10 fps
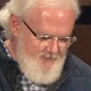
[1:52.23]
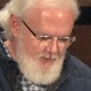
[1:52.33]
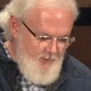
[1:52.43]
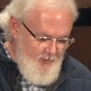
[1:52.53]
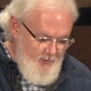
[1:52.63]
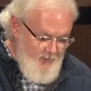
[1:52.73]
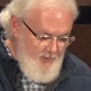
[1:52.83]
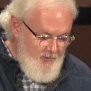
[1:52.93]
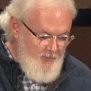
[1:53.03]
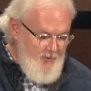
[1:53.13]
The
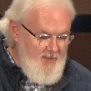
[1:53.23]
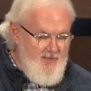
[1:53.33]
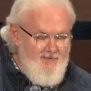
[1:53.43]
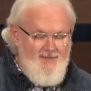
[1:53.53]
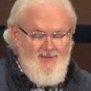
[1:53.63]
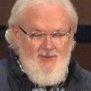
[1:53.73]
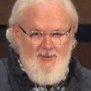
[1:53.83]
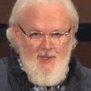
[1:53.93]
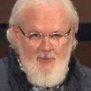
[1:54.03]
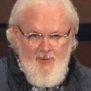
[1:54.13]
world was in
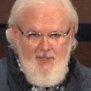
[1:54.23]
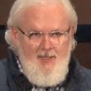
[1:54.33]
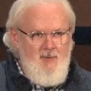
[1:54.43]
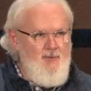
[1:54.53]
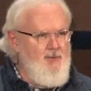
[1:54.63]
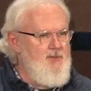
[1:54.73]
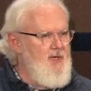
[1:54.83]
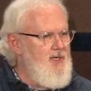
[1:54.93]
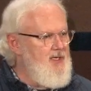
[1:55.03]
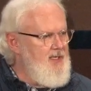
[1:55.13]
trouble. I mean, we were
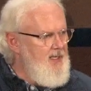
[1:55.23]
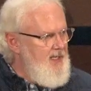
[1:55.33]
talking